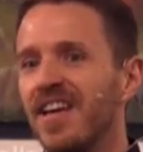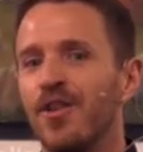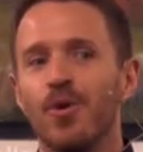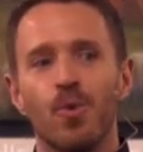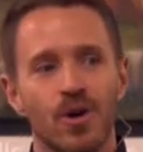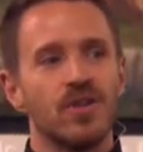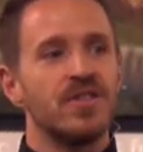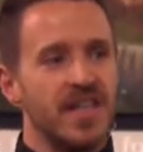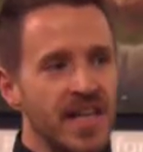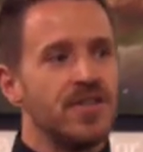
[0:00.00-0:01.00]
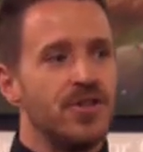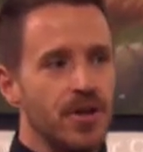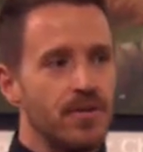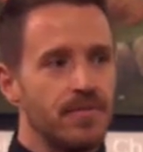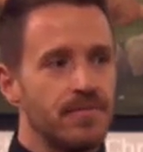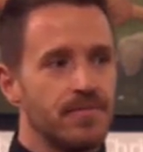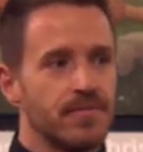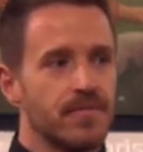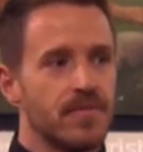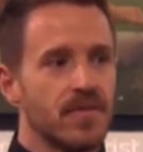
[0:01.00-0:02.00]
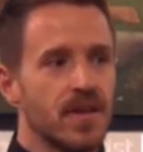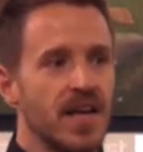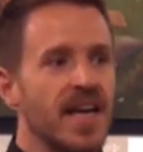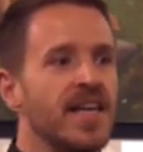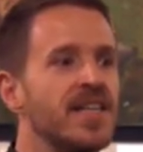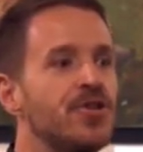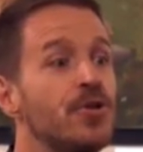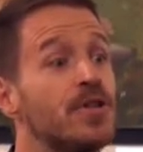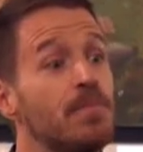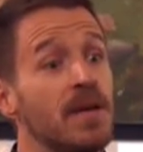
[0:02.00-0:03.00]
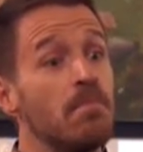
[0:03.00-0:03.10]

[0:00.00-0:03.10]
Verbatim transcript: The world needs you. It needs you to be